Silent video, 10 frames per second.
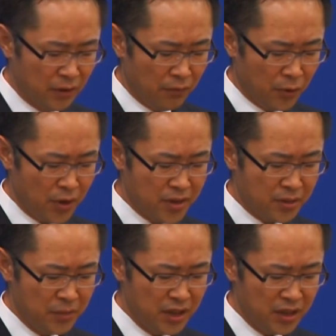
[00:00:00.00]
for the
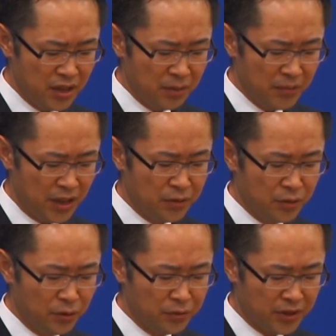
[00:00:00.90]
medium and
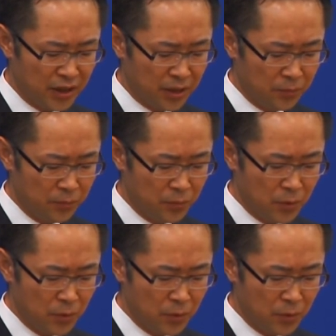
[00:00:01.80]
long term,